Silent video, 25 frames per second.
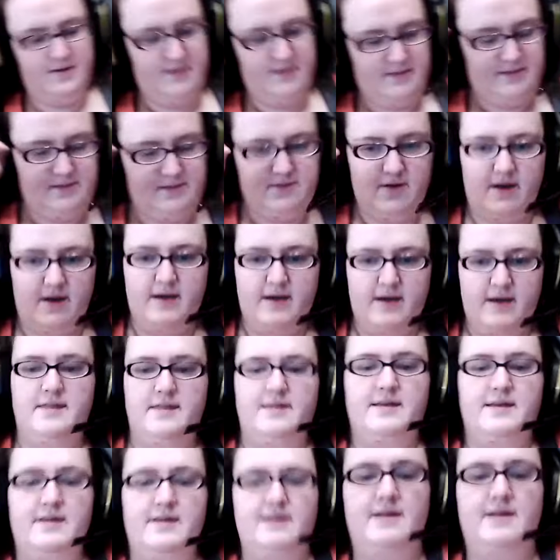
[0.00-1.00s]
So I
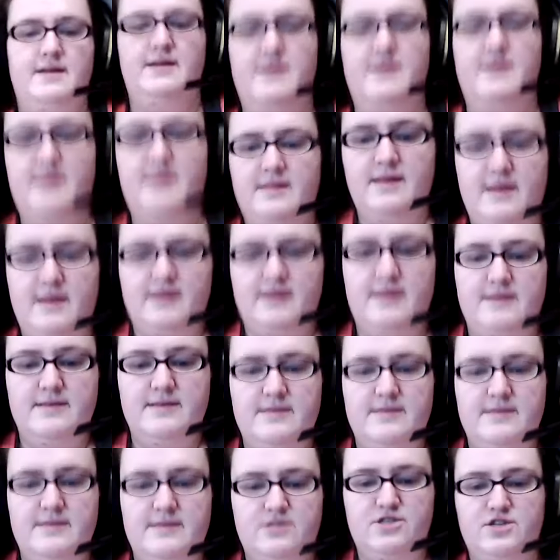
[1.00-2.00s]
think that
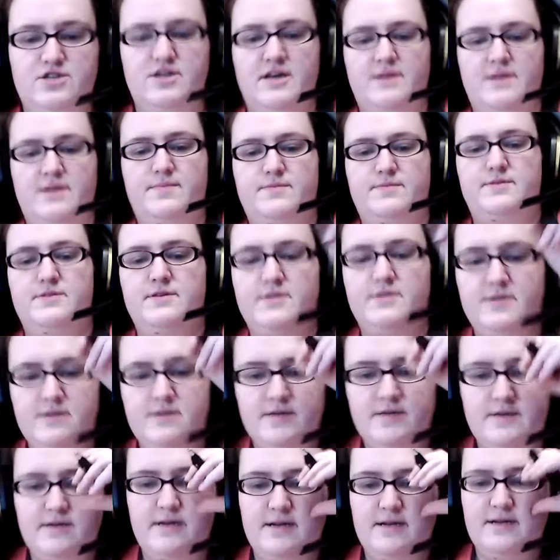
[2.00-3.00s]
is
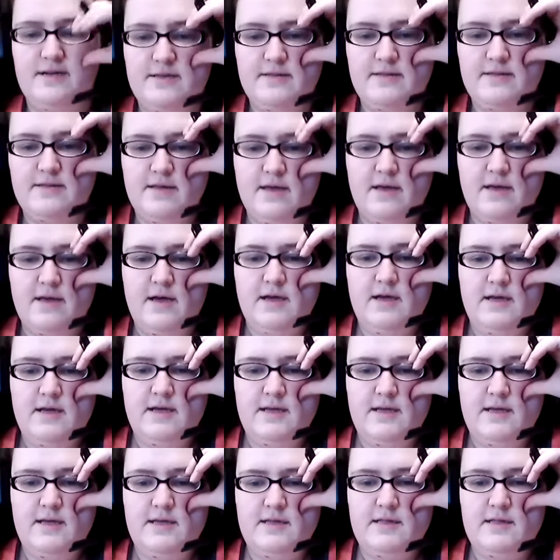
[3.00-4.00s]
chapter,
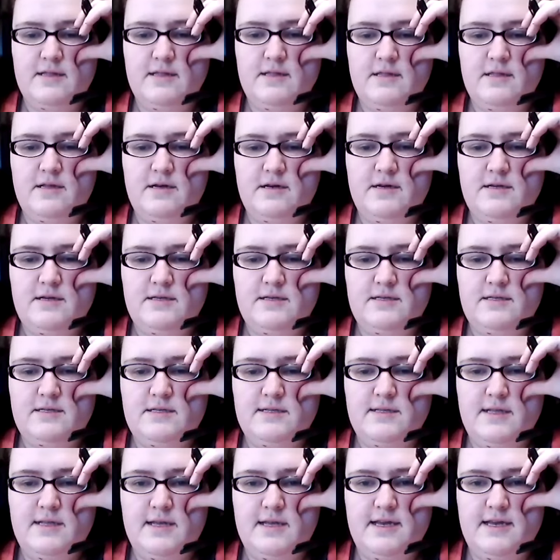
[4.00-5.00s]
it looks
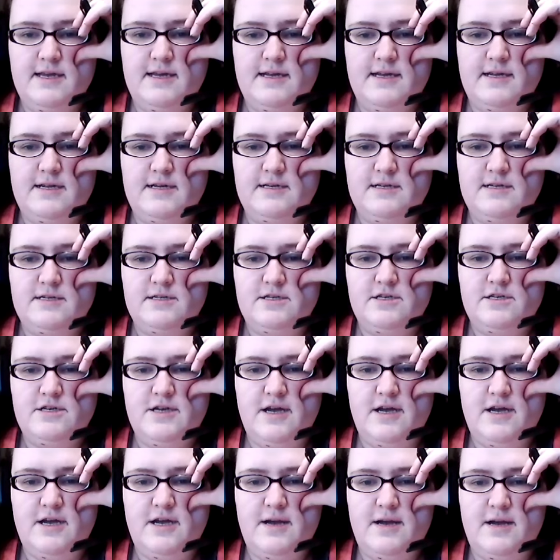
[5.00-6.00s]
like
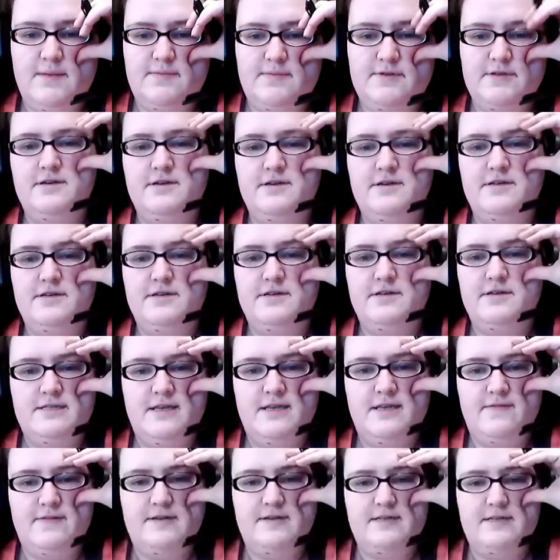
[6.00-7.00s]
chapter
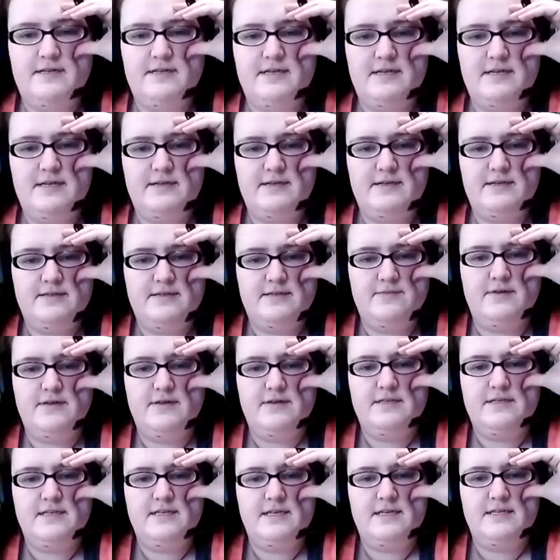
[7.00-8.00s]
17. It's
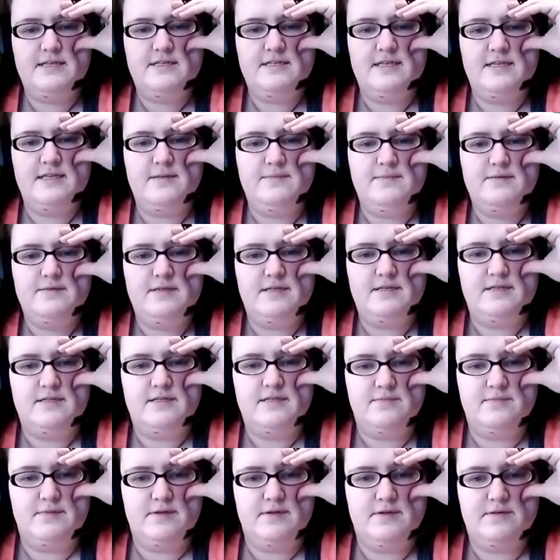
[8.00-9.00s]

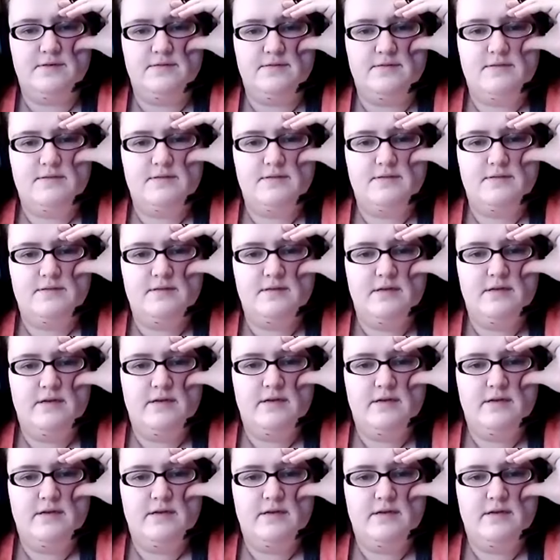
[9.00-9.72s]
substance abuse.